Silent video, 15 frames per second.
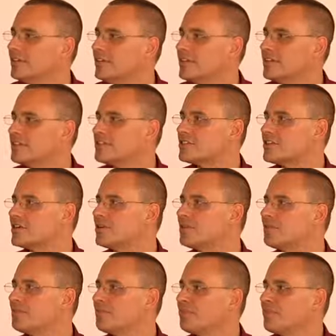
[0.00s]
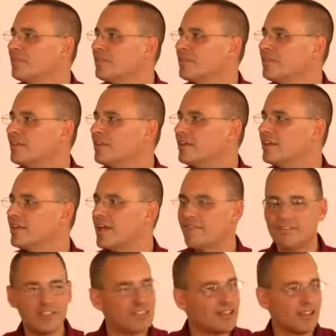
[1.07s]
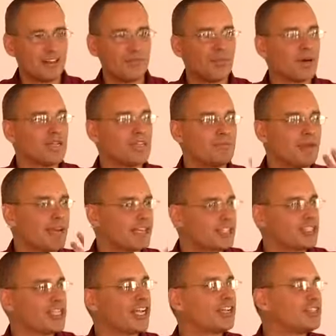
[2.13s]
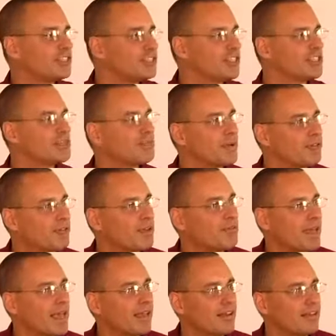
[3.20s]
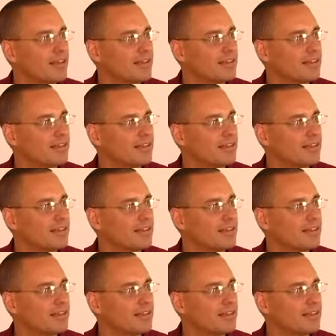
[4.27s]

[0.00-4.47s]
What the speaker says: And so every cell in your body has been exchanged. It's been remade.